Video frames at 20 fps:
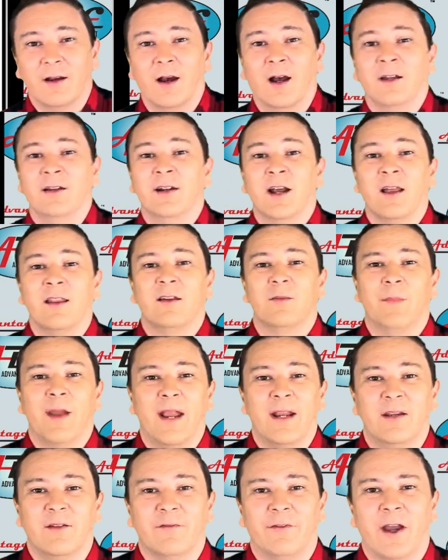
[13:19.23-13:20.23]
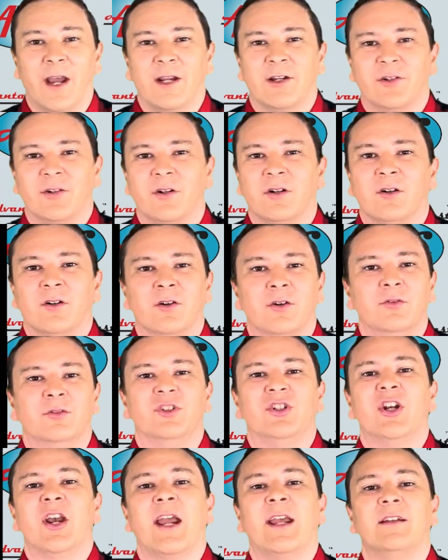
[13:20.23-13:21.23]
Another manufacturer who
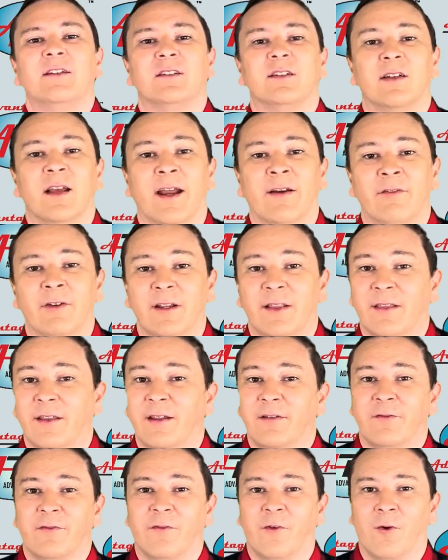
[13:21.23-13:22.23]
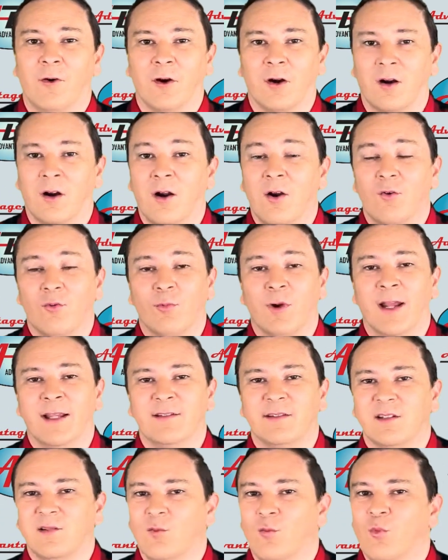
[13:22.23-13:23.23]
changed everything for
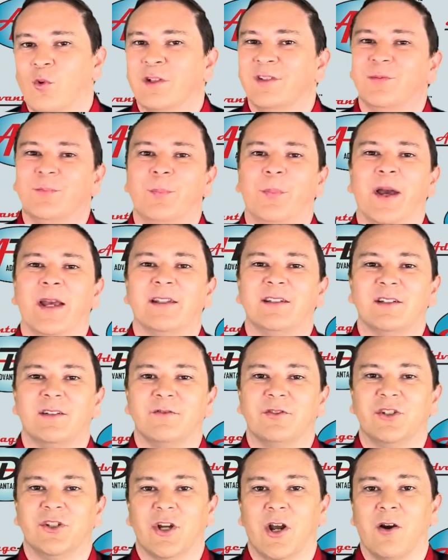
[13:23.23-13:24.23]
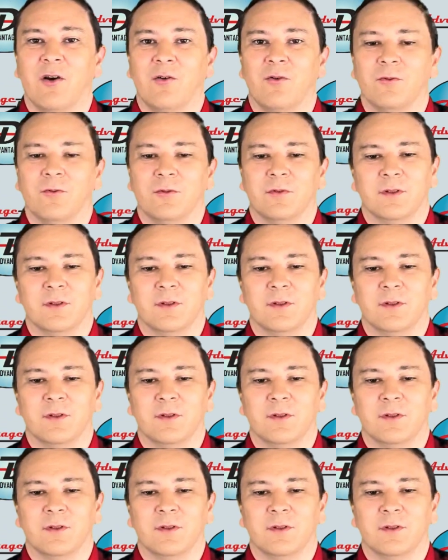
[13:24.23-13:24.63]
resin was Best of Show.